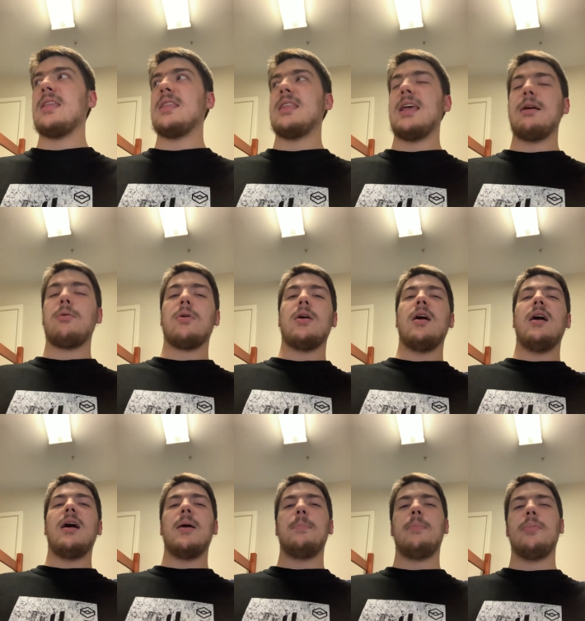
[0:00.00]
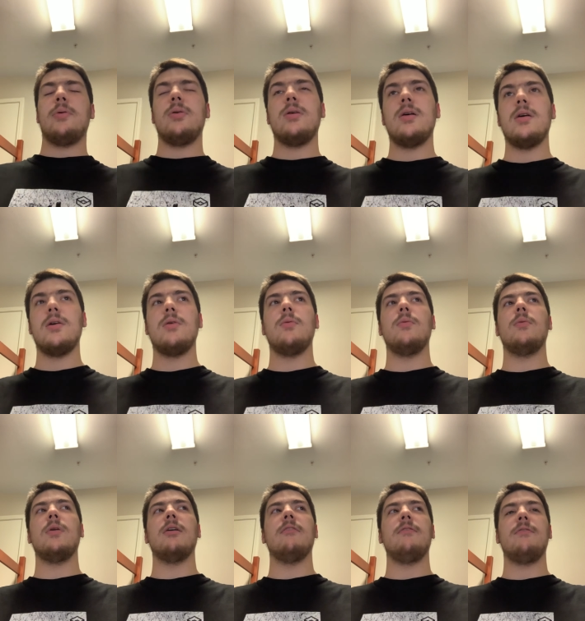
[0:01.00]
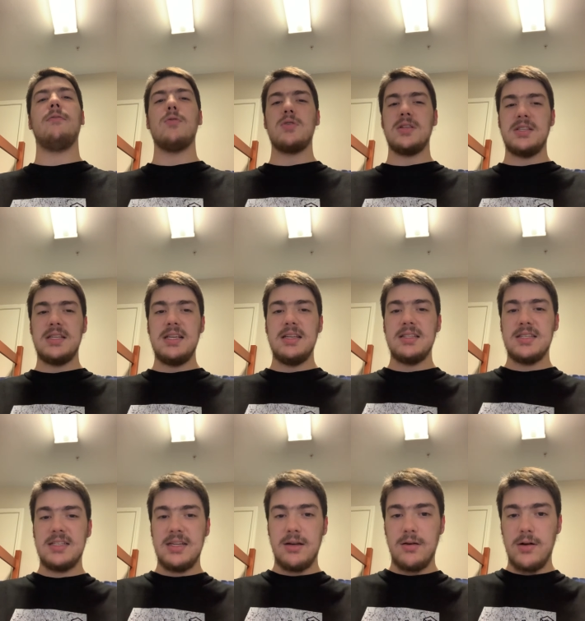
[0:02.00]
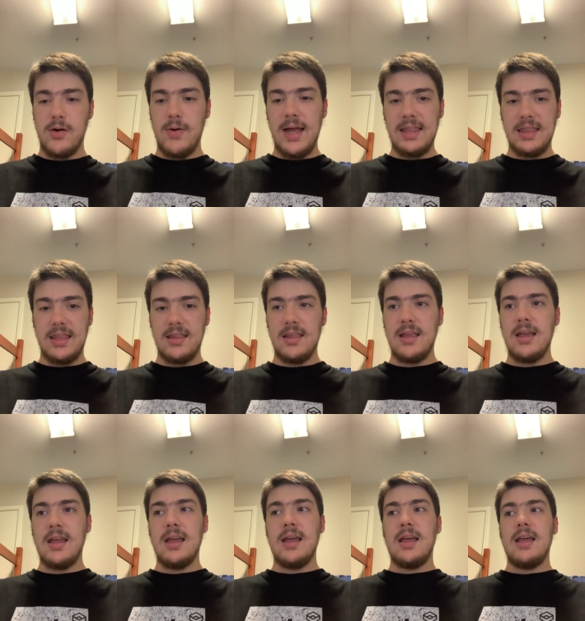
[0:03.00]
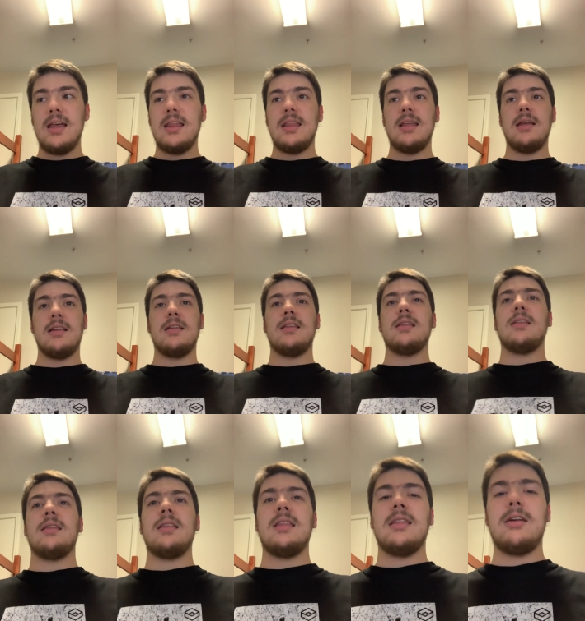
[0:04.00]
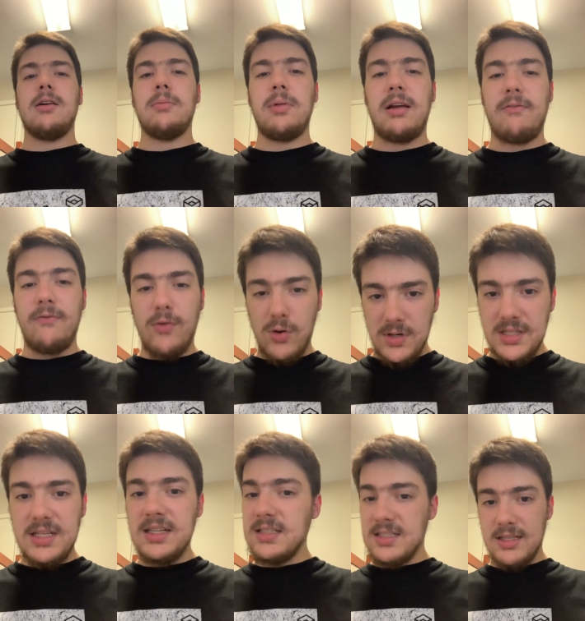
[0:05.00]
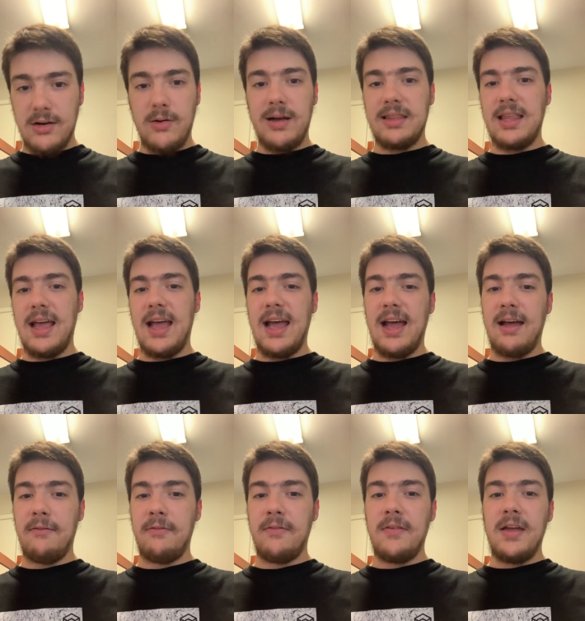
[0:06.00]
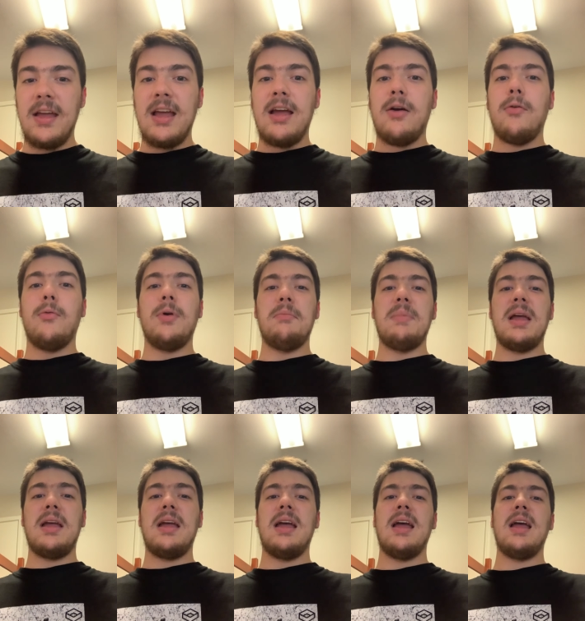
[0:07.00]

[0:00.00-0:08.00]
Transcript: They were up, what, 14-0 at... They're up like 14-0 at the half. We may